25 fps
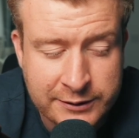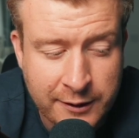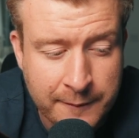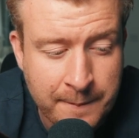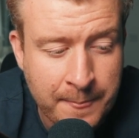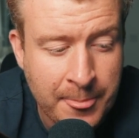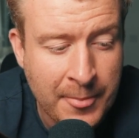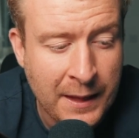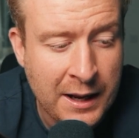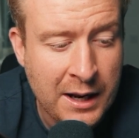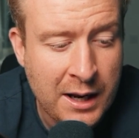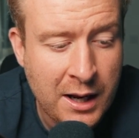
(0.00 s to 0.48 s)

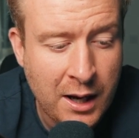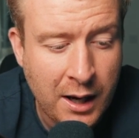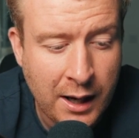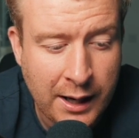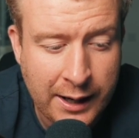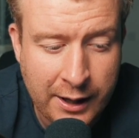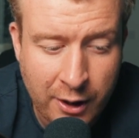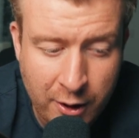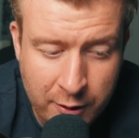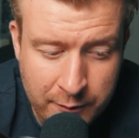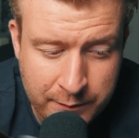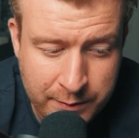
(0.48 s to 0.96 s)
So
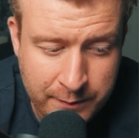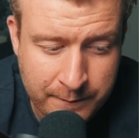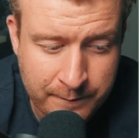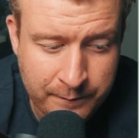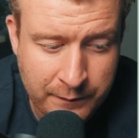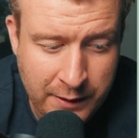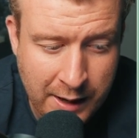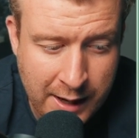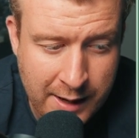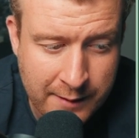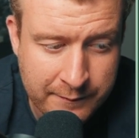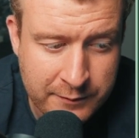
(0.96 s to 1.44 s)
I hope
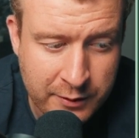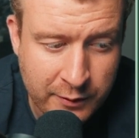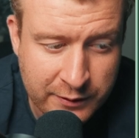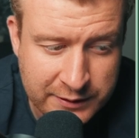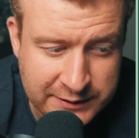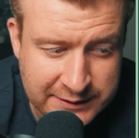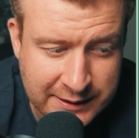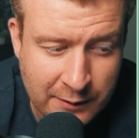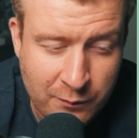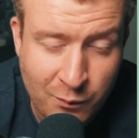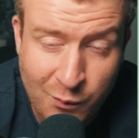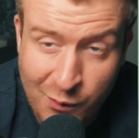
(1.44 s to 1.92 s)
you
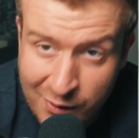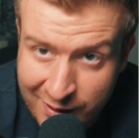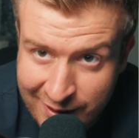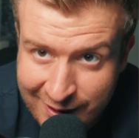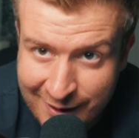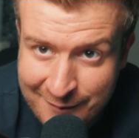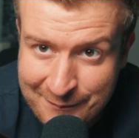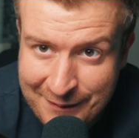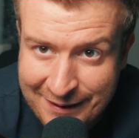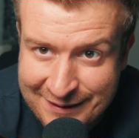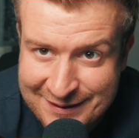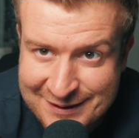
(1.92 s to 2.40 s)
understand
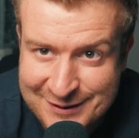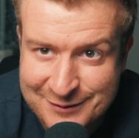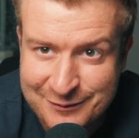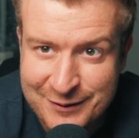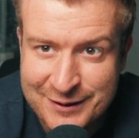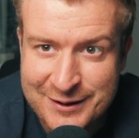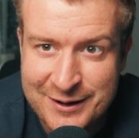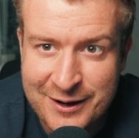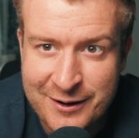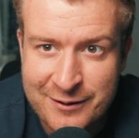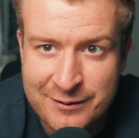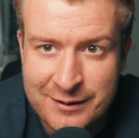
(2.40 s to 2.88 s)
why I made this
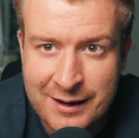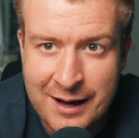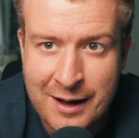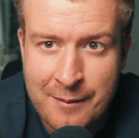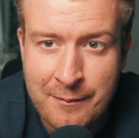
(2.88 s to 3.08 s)
video.